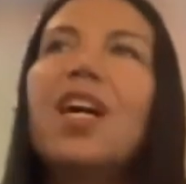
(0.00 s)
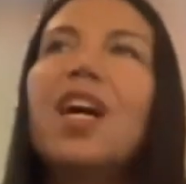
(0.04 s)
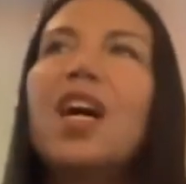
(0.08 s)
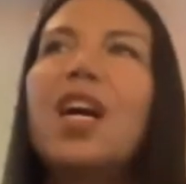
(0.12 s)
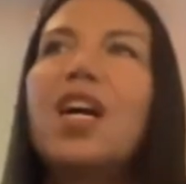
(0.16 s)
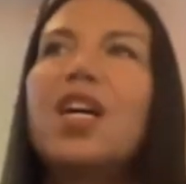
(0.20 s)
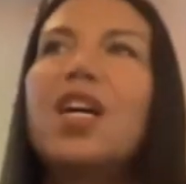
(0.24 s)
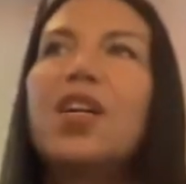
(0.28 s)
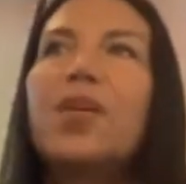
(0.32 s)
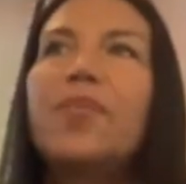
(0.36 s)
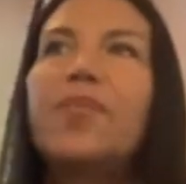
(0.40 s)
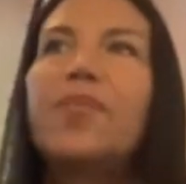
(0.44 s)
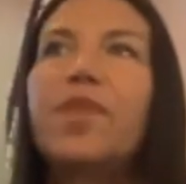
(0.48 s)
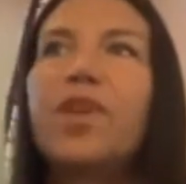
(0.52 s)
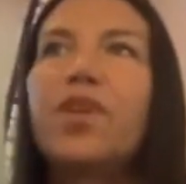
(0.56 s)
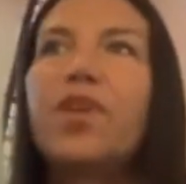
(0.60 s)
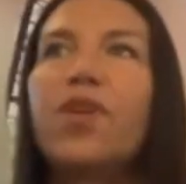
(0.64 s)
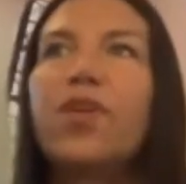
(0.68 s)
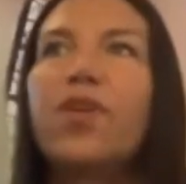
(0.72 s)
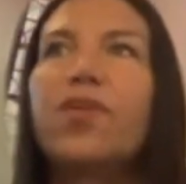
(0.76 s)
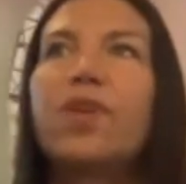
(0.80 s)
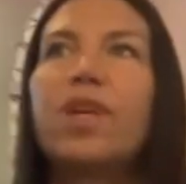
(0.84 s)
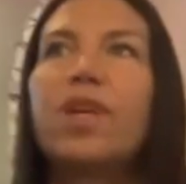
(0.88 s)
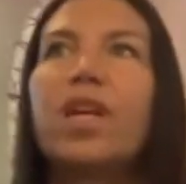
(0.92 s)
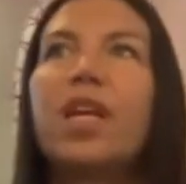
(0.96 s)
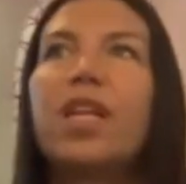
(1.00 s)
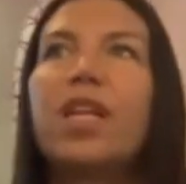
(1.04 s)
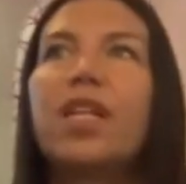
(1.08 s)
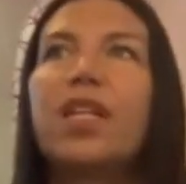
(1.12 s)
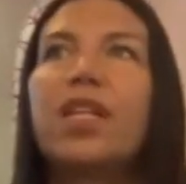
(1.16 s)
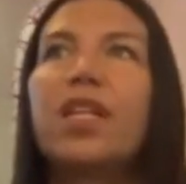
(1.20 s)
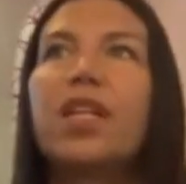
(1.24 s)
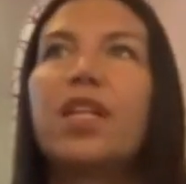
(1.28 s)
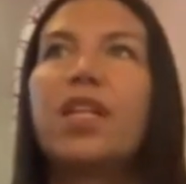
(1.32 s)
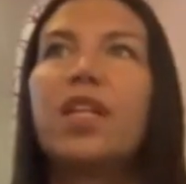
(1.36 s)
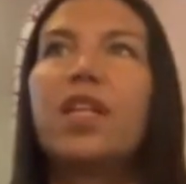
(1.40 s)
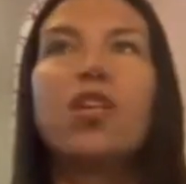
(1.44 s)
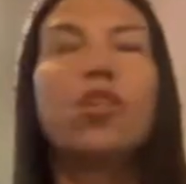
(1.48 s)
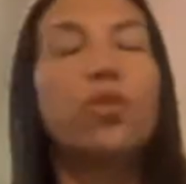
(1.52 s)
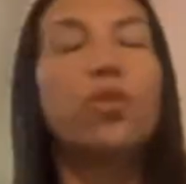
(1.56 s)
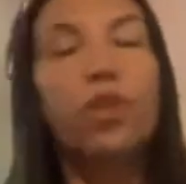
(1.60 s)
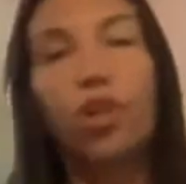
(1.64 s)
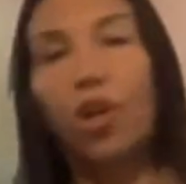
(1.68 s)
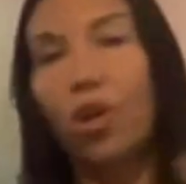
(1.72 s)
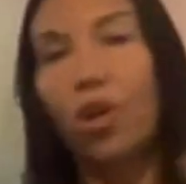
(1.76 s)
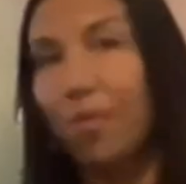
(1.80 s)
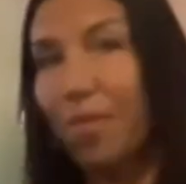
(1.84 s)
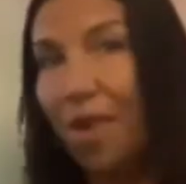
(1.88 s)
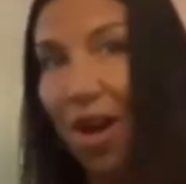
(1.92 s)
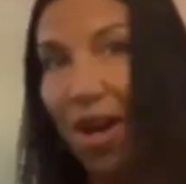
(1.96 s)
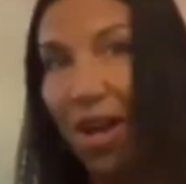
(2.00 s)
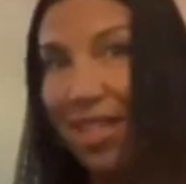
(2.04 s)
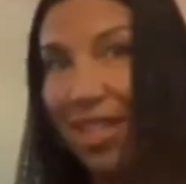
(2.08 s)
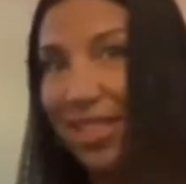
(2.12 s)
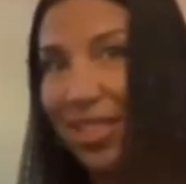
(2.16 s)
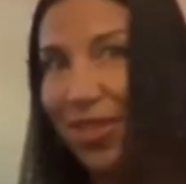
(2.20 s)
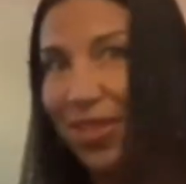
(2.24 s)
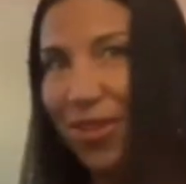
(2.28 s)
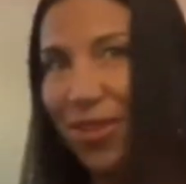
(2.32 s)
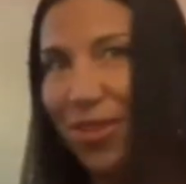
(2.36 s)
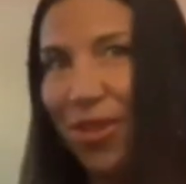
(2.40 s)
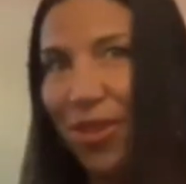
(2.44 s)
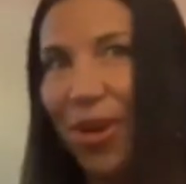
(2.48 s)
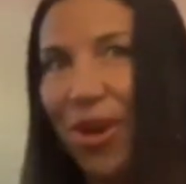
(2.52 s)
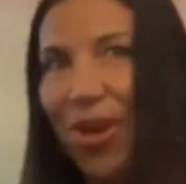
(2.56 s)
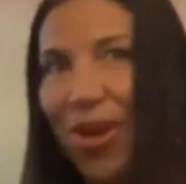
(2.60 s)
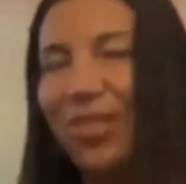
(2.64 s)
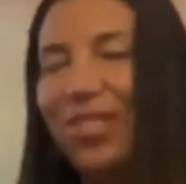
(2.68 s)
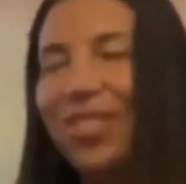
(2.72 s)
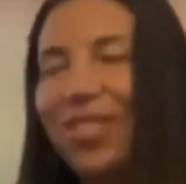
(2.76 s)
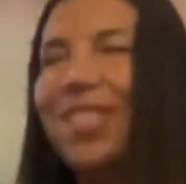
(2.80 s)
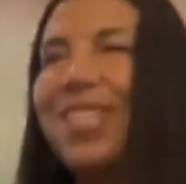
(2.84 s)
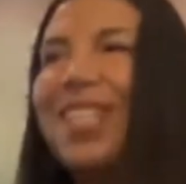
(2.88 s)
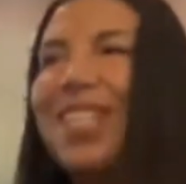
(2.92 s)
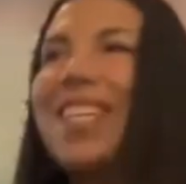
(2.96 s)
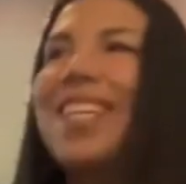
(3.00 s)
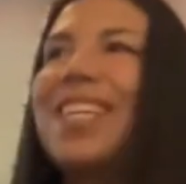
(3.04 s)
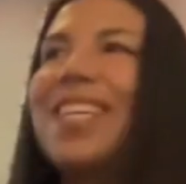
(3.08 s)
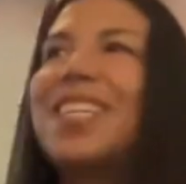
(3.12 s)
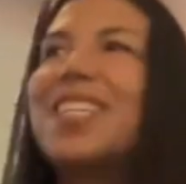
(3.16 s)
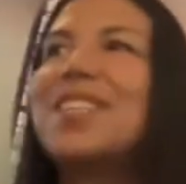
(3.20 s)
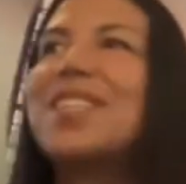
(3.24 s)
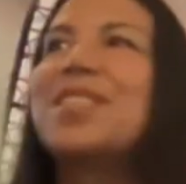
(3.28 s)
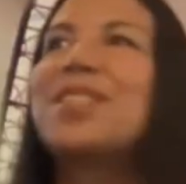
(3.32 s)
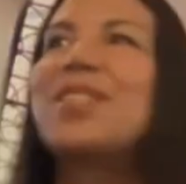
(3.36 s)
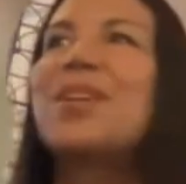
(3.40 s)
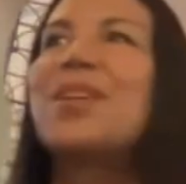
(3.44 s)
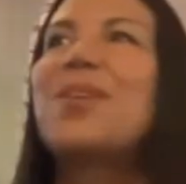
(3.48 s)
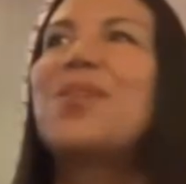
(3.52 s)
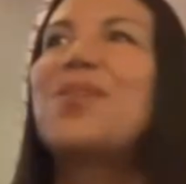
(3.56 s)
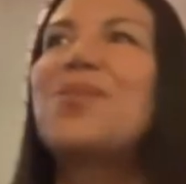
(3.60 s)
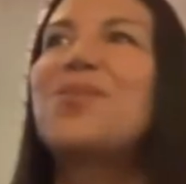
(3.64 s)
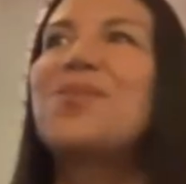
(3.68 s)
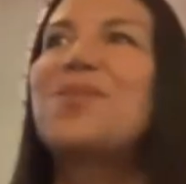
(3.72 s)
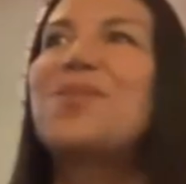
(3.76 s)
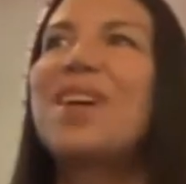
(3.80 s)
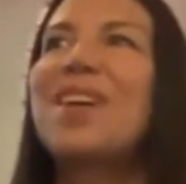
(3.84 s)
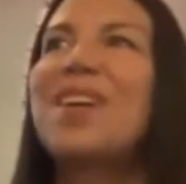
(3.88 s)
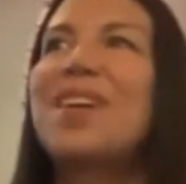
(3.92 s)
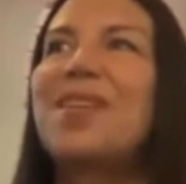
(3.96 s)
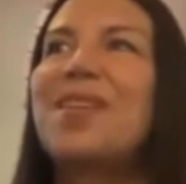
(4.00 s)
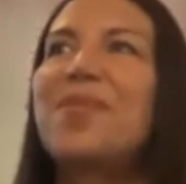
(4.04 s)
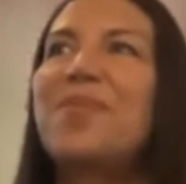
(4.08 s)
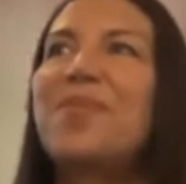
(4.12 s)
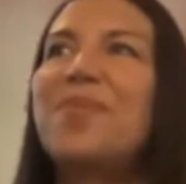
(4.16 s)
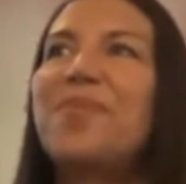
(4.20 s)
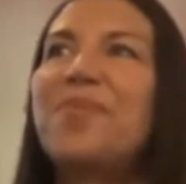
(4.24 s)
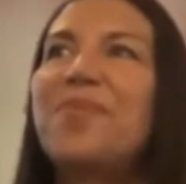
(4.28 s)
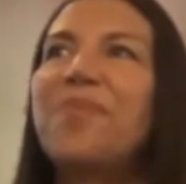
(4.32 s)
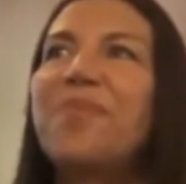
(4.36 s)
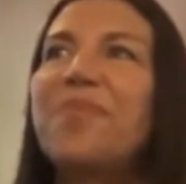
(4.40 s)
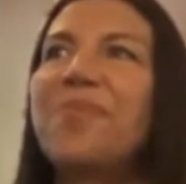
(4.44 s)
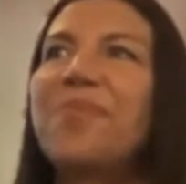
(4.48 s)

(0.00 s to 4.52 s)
um, you know and including our mind and our thoughts so um,